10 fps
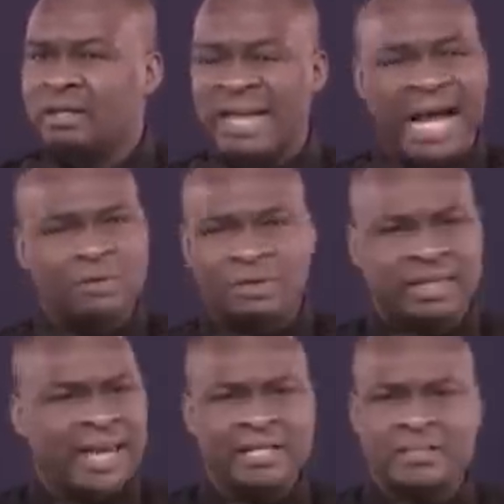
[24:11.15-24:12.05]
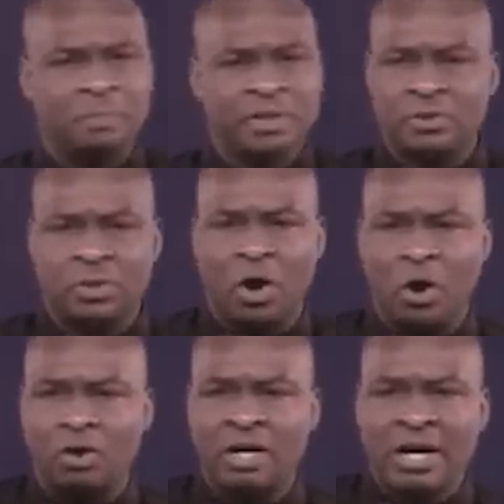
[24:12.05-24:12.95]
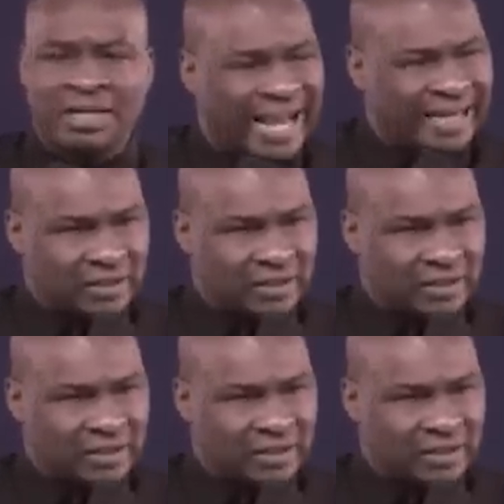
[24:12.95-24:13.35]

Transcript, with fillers: Now thanks be to God that